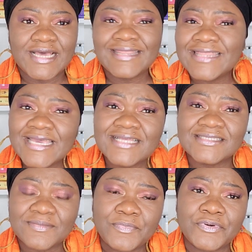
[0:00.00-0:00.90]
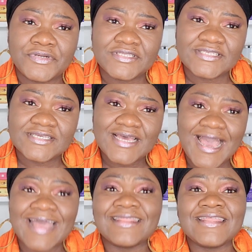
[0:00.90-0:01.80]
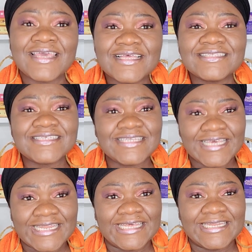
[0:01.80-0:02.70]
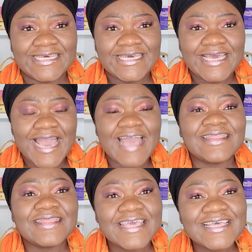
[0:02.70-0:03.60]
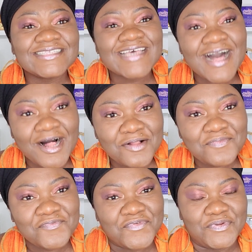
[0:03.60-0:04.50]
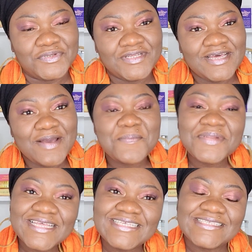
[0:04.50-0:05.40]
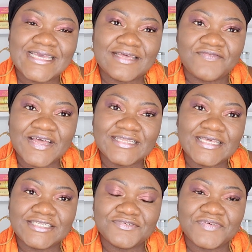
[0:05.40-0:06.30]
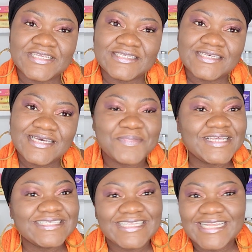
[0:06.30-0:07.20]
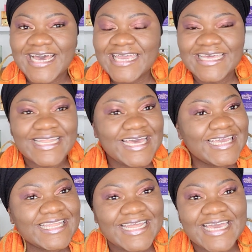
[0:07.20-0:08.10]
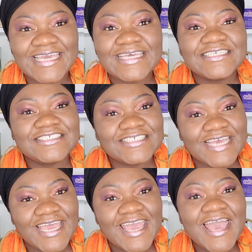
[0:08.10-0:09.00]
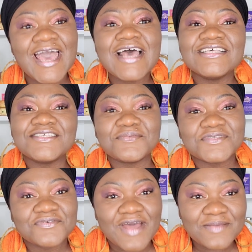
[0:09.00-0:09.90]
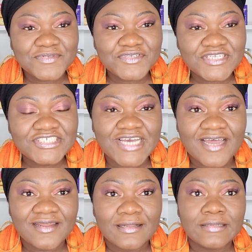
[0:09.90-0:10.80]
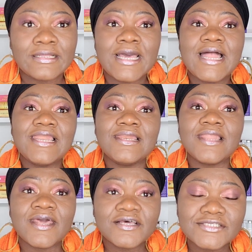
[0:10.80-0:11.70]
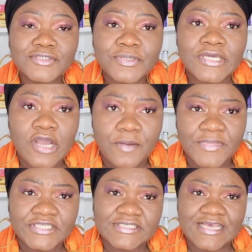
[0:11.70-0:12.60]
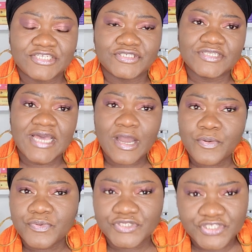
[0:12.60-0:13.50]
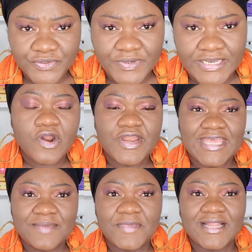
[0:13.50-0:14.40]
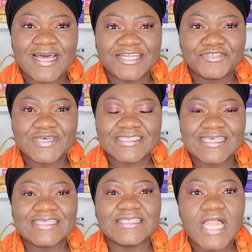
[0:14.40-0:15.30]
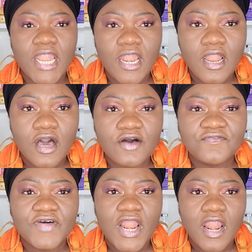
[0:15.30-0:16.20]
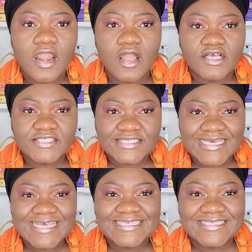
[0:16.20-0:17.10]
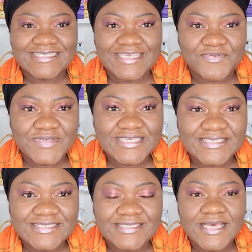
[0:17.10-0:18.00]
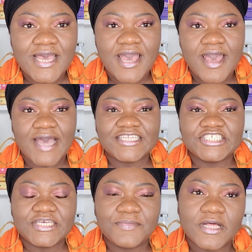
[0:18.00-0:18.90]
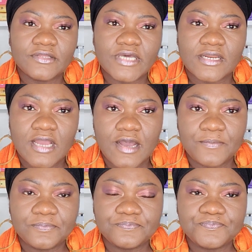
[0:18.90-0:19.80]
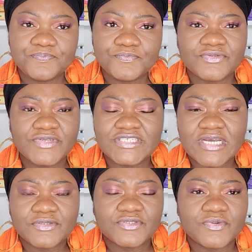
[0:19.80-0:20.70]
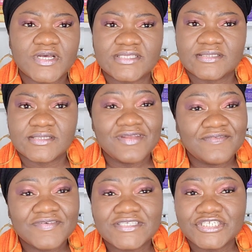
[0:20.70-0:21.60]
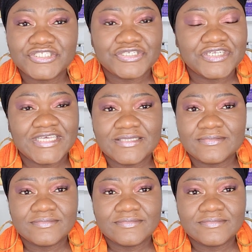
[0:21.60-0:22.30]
I think it's important. I think it's needed. I think it's helpful. Please take advantage of it. Please like, share, subscribe to the channel. Let us know in the comment section how we're doing. Our email address is lovelostseries@gmail.com. Reach out to us. Grief is a journey.